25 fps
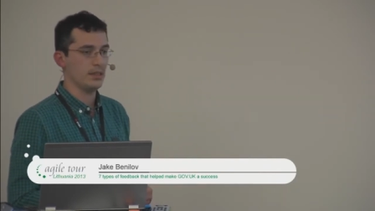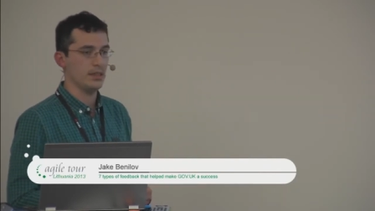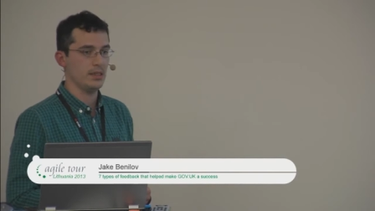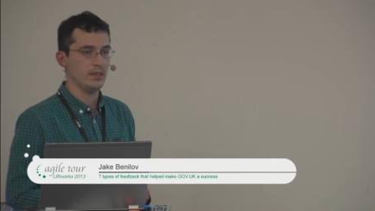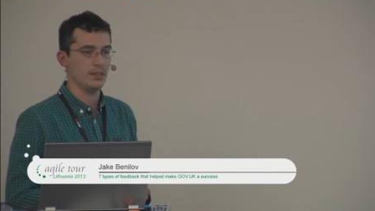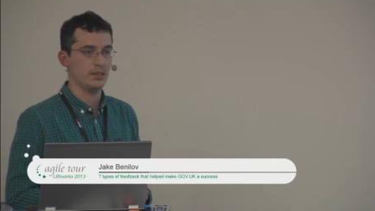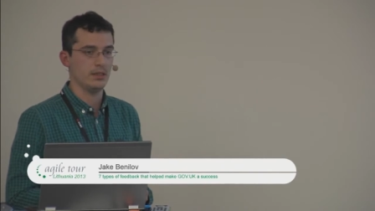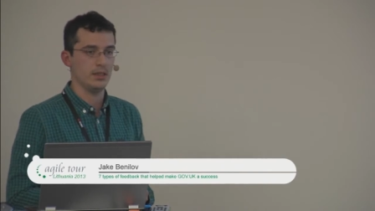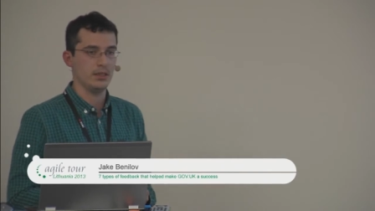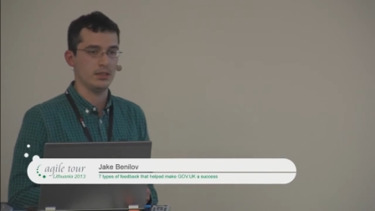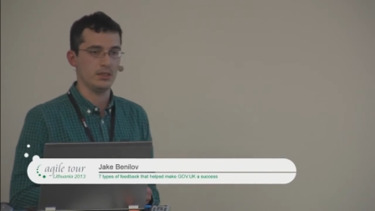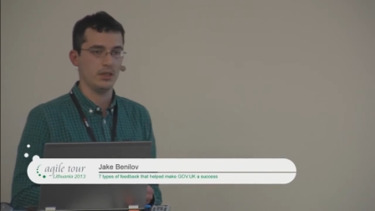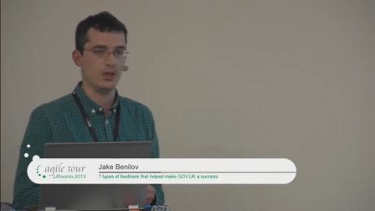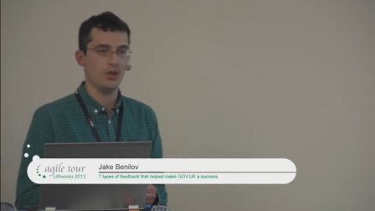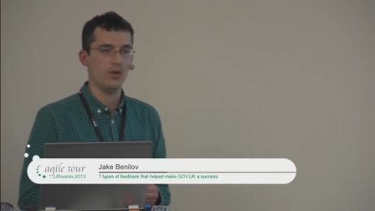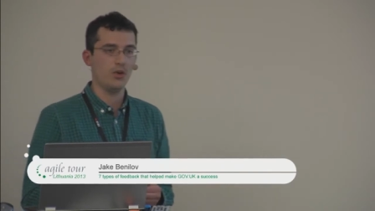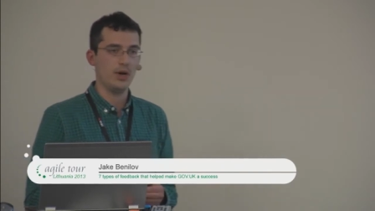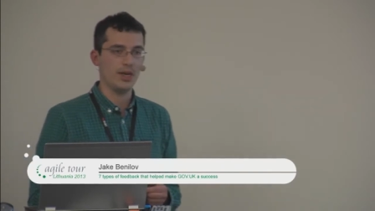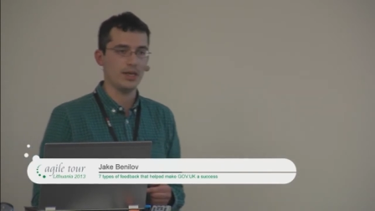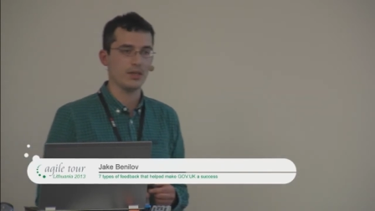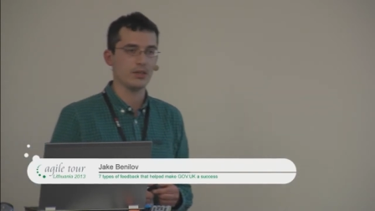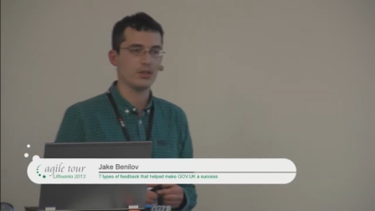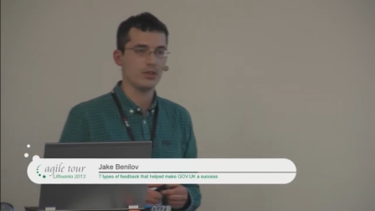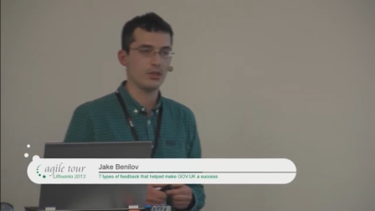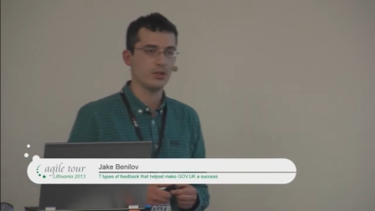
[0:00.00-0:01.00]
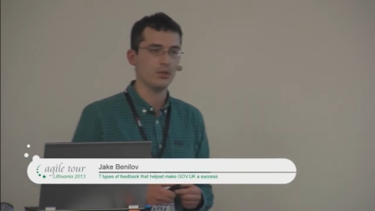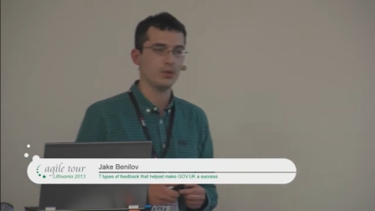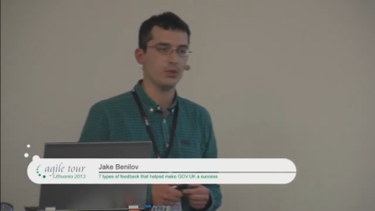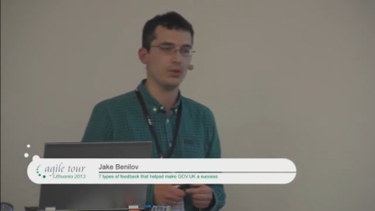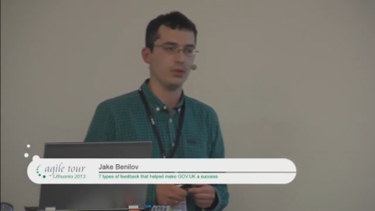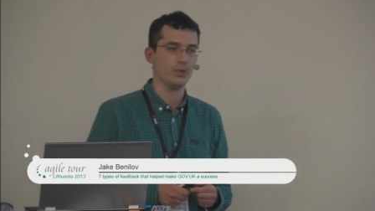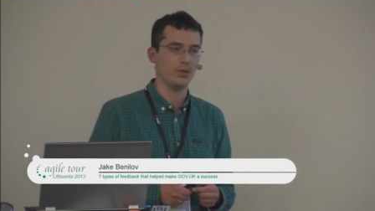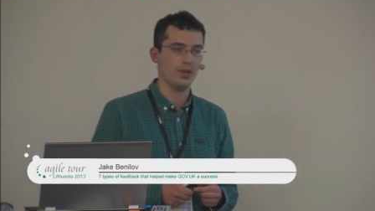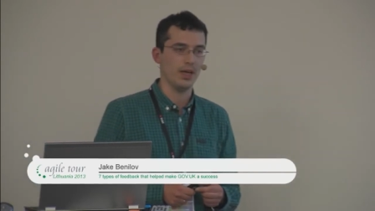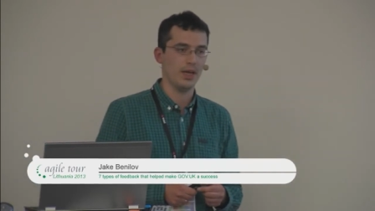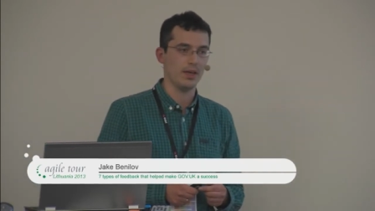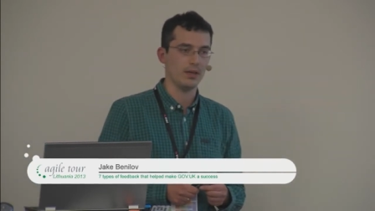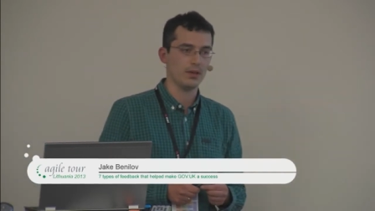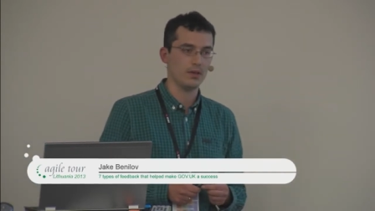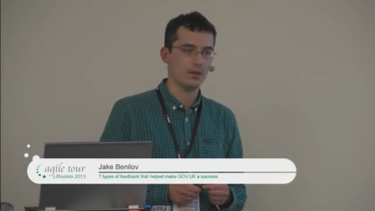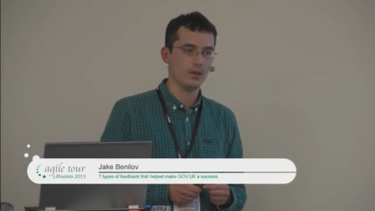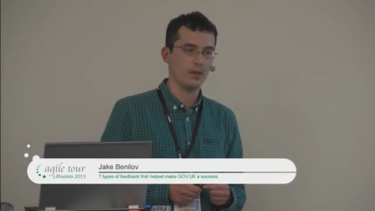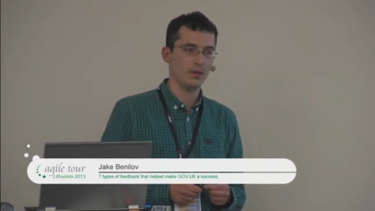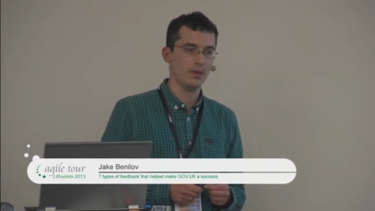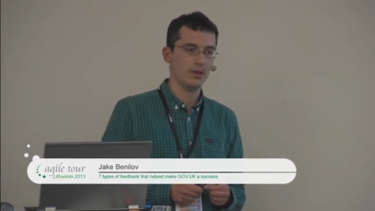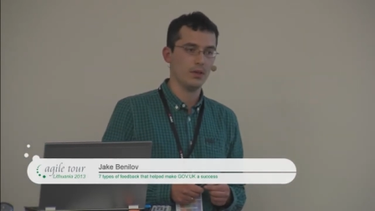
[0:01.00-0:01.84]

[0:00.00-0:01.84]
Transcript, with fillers: is, is a great tool that